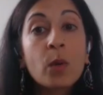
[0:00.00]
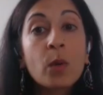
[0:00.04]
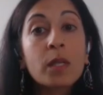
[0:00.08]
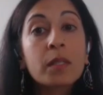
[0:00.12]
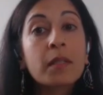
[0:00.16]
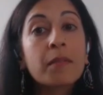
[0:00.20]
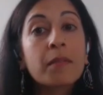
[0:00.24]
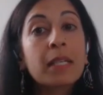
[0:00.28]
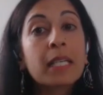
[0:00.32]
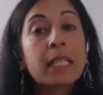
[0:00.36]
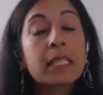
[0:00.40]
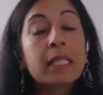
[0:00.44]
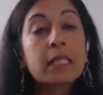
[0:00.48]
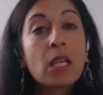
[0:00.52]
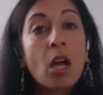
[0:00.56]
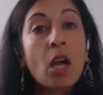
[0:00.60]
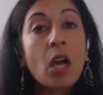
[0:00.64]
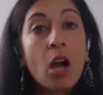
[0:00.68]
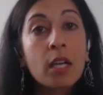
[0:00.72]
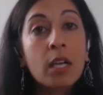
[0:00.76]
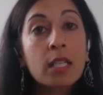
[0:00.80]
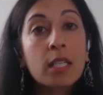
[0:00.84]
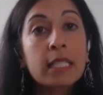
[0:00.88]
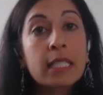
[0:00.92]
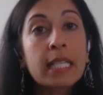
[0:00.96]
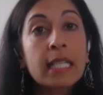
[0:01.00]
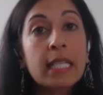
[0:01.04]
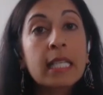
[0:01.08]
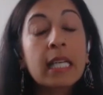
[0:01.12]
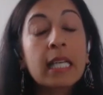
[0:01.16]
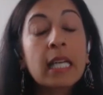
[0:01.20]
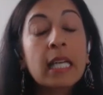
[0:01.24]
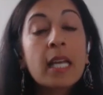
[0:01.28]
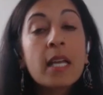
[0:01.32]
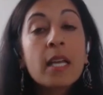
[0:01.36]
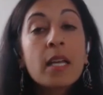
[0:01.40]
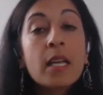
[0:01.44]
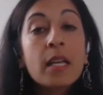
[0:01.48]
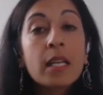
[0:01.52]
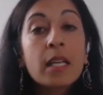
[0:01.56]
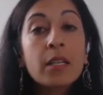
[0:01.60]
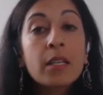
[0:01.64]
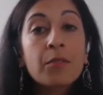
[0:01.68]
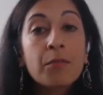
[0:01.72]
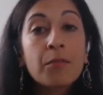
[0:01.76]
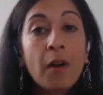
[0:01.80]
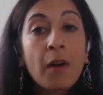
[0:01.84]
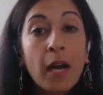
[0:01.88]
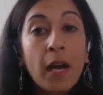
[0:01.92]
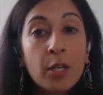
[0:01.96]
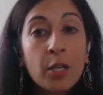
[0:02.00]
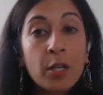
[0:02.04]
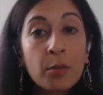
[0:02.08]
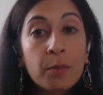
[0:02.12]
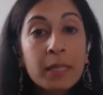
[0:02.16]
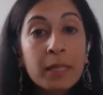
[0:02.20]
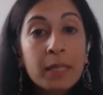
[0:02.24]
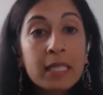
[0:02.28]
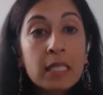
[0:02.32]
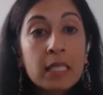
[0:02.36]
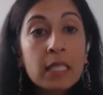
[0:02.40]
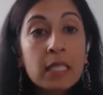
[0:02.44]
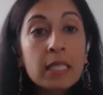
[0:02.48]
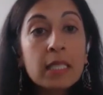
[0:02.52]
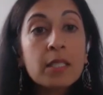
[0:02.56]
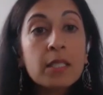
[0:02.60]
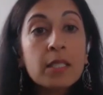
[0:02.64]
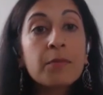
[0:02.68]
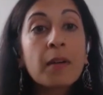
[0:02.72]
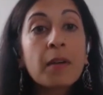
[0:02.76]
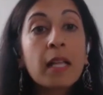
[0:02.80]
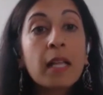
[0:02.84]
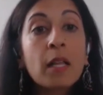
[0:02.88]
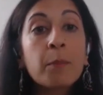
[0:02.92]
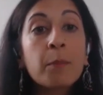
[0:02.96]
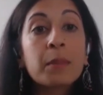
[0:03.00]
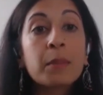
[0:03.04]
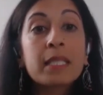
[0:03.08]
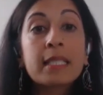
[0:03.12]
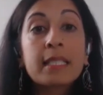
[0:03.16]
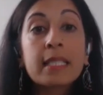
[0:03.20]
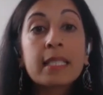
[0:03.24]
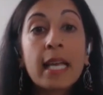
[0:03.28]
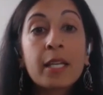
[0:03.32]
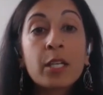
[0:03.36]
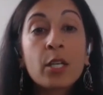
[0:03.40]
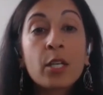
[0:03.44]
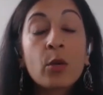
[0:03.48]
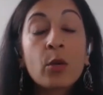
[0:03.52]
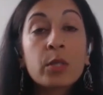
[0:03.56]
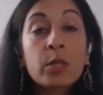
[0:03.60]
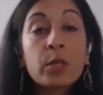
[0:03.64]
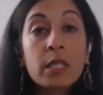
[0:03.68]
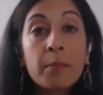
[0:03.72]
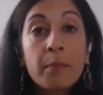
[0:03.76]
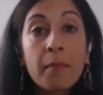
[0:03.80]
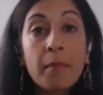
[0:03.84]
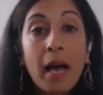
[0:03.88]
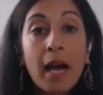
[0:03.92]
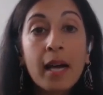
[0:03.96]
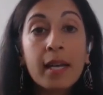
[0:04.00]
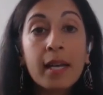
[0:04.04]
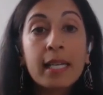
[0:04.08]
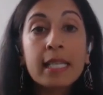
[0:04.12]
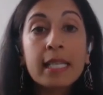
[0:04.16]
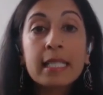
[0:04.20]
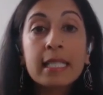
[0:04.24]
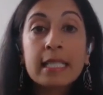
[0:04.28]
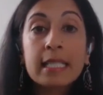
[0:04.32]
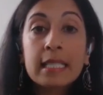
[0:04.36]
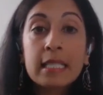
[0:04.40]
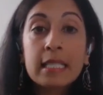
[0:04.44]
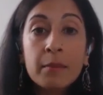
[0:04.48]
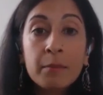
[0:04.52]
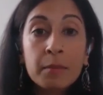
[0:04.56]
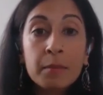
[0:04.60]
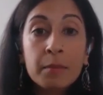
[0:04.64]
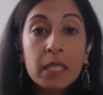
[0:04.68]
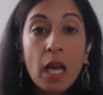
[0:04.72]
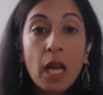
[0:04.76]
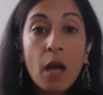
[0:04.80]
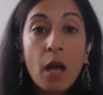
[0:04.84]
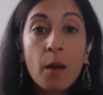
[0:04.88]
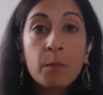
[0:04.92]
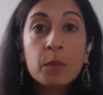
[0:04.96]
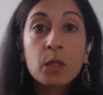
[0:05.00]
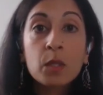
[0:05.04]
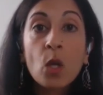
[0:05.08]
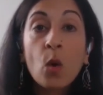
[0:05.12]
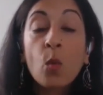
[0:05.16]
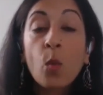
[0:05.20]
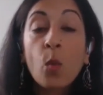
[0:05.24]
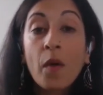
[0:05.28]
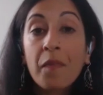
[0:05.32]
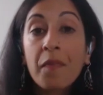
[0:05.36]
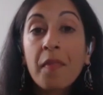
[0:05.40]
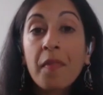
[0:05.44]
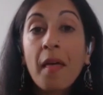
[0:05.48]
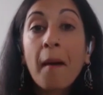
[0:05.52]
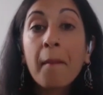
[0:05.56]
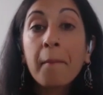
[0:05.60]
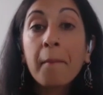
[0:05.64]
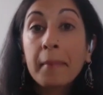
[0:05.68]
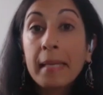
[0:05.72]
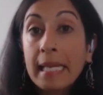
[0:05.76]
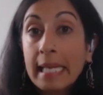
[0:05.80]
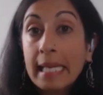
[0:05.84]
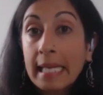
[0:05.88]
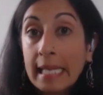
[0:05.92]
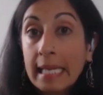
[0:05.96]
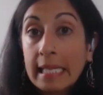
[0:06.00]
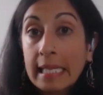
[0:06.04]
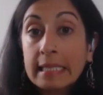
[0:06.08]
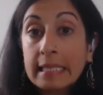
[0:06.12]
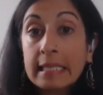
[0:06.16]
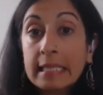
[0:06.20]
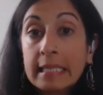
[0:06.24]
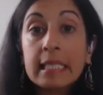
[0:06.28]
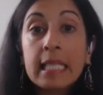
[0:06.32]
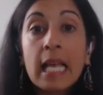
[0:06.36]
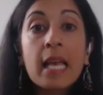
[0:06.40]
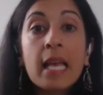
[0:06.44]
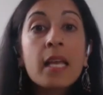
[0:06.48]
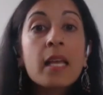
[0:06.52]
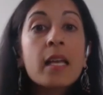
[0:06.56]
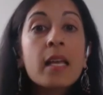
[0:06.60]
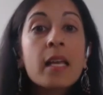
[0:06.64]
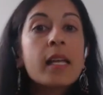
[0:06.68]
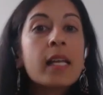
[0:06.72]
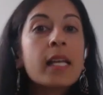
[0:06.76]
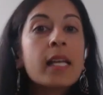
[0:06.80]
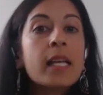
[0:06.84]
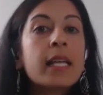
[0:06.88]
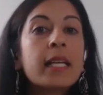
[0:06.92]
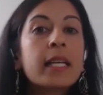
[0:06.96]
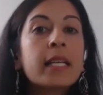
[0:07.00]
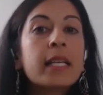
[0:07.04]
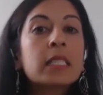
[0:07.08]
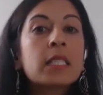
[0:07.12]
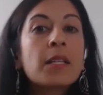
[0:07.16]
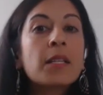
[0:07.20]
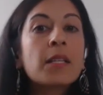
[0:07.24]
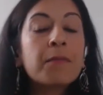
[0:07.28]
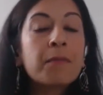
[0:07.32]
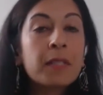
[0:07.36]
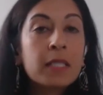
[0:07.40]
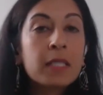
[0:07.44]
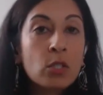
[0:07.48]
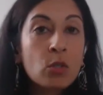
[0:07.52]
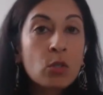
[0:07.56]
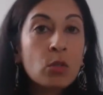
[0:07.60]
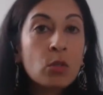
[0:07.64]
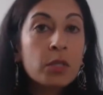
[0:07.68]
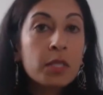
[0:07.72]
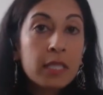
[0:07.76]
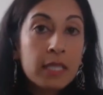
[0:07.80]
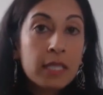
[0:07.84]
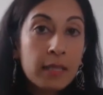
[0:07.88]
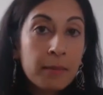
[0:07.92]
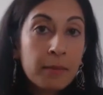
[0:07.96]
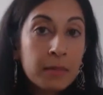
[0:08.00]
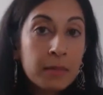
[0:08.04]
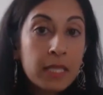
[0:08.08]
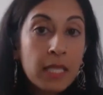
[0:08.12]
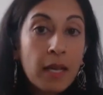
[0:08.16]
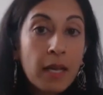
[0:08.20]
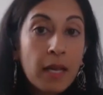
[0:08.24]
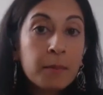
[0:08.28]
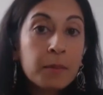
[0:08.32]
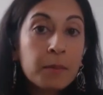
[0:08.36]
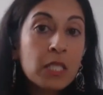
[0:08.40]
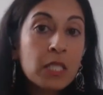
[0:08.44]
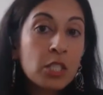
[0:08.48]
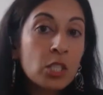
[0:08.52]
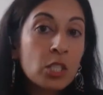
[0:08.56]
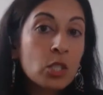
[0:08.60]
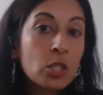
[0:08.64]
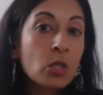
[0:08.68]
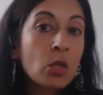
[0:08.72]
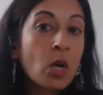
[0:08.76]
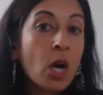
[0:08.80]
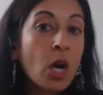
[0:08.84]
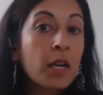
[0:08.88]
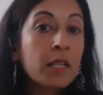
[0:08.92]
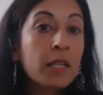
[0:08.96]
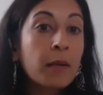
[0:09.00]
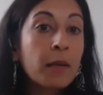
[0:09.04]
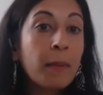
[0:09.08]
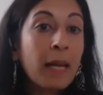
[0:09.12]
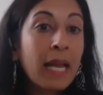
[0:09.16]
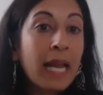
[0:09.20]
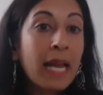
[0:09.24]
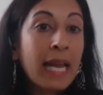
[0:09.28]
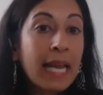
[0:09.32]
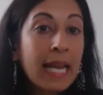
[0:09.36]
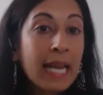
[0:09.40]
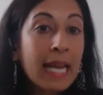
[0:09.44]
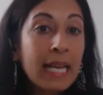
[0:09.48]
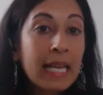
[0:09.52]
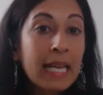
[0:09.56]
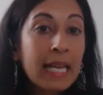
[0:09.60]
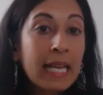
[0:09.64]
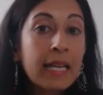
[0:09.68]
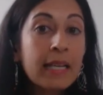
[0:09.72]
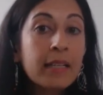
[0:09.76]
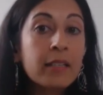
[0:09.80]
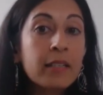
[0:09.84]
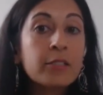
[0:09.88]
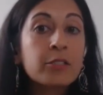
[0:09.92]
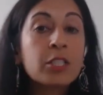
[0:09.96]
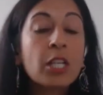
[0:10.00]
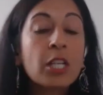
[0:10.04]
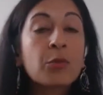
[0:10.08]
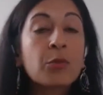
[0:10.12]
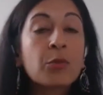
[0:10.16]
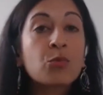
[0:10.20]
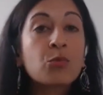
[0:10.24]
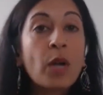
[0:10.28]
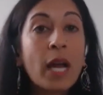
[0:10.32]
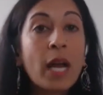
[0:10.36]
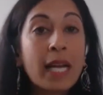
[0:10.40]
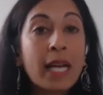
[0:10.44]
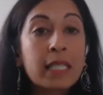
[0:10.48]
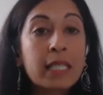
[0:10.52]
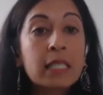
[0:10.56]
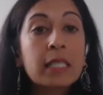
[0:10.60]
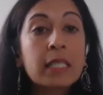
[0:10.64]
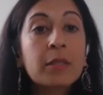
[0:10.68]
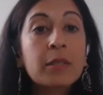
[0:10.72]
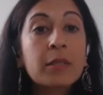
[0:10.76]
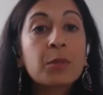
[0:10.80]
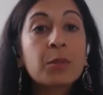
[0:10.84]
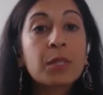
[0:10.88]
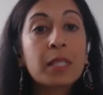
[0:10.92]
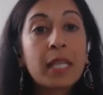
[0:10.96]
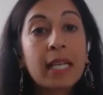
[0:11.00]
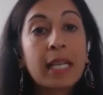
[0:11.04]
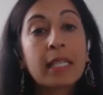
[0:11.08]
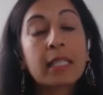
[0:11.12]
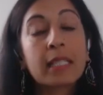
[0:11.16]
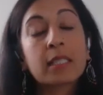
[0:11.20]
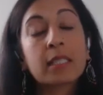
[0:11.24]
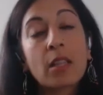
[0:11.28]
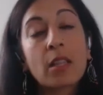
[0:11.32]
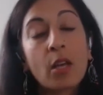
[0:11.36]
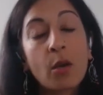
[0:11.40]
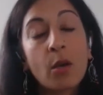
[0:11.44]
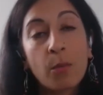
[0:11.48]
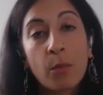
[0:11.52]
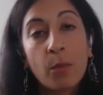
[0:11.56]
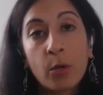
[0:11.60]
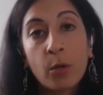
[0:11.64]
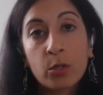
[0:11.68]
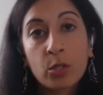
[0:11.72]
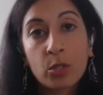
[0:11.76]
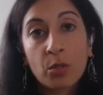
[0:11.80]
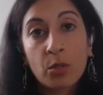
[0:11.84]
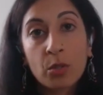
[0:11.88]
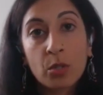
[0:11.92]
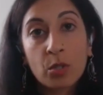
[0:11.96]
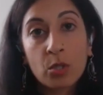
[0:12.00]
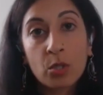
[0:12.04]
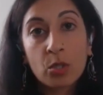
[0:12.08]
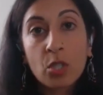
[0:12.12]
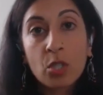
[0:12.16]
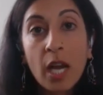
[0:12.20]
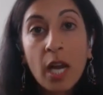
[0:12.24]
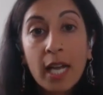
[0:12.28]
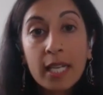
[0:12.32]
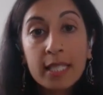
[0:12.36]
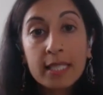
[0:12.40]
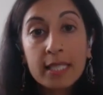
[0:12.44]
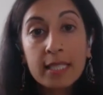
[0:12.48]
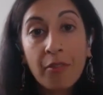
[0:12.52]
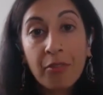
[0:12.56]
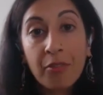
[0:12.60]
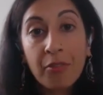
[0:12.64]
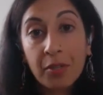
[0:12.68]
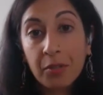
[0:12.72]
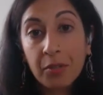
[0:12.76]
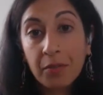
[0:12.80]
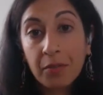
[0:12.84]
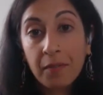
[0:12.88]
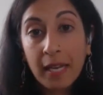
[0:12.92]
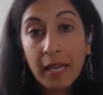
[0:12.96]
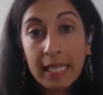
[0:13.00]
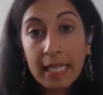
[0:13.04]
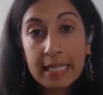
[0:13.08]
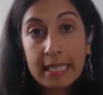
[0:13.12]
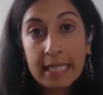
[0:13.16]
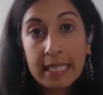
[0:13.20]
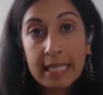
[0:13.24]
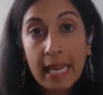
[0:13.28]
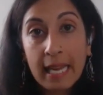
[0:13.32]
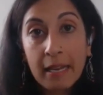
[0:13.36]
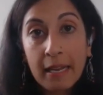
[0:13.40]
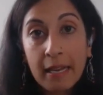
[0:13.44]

living in toxic environments develop psychosomatic symptoms. What that means is physical symptoms such as chronic pain directly related to the emotional stress that they're facing.